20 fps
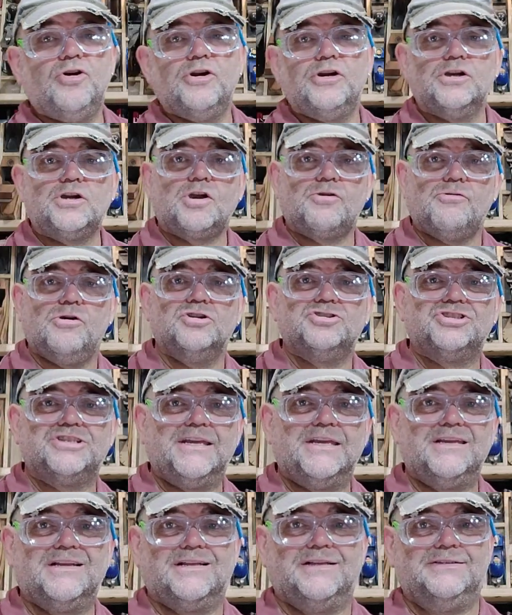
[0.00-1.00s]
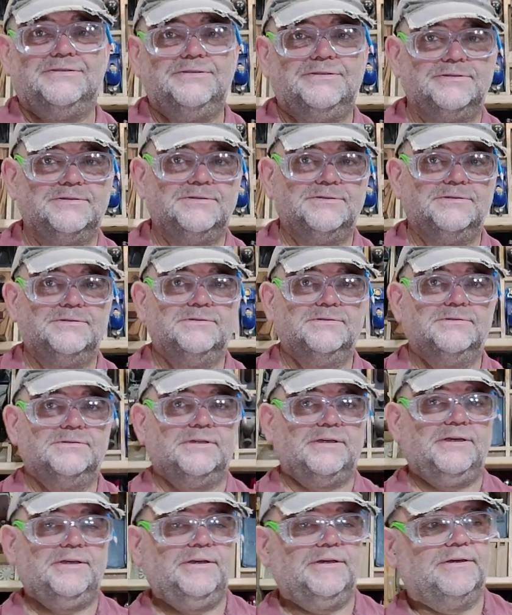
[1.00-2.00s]
right across England.
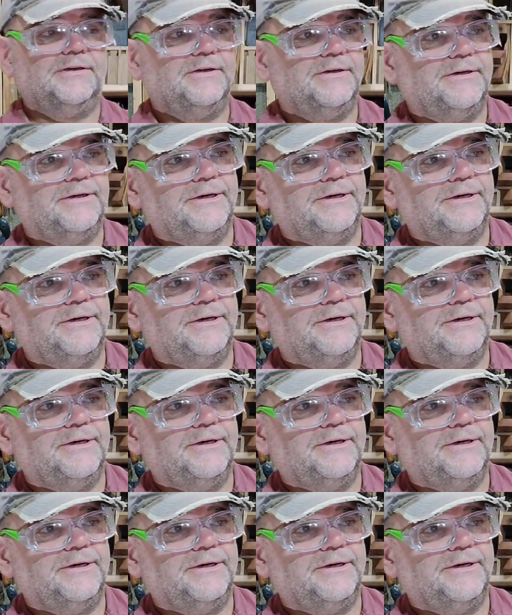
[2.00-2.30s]
Yeah.